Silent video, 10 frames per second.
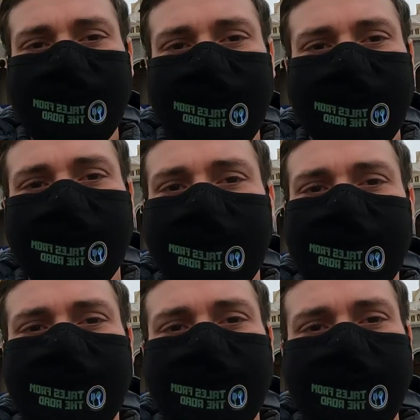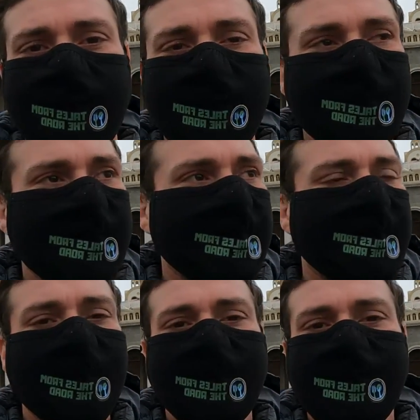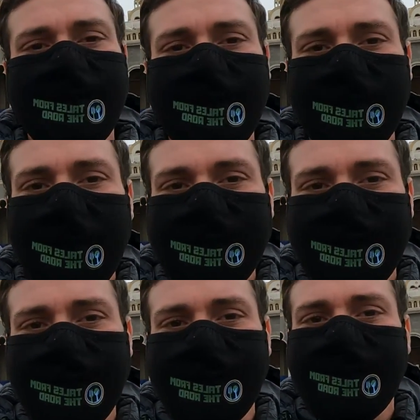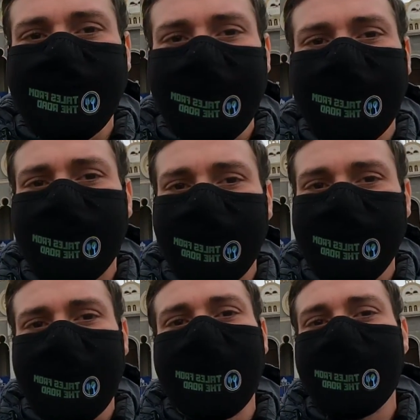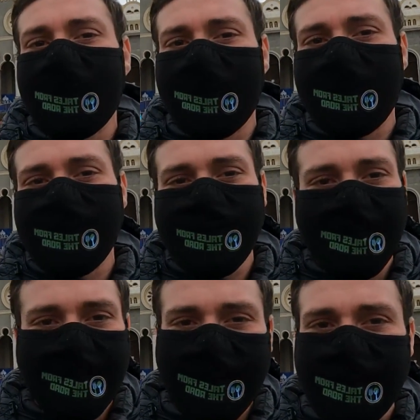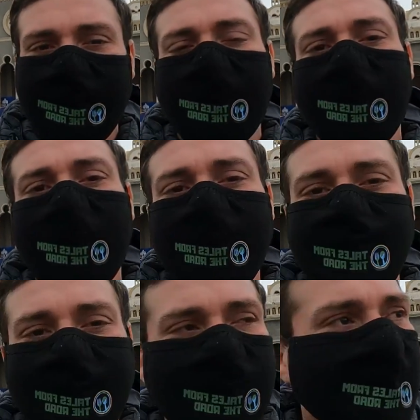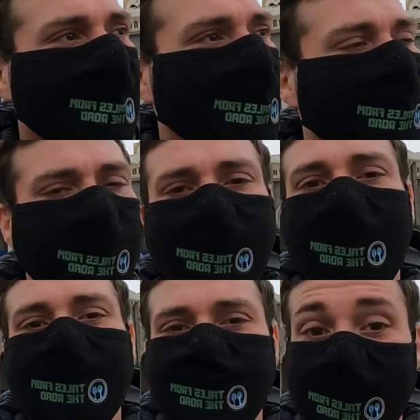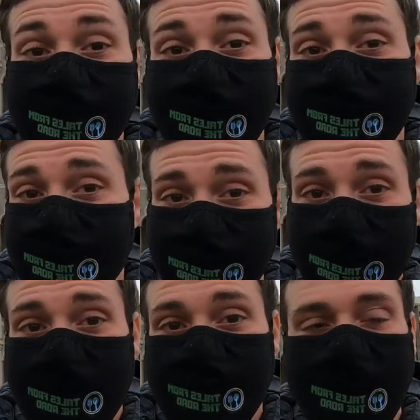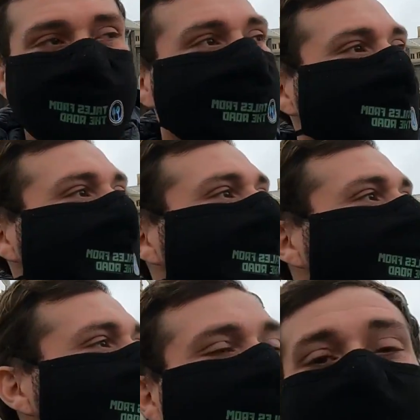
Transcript: They take it really seriously. And this is the Basilica De Los Angeles. It's very weird to see the word Los Angeles in a context that is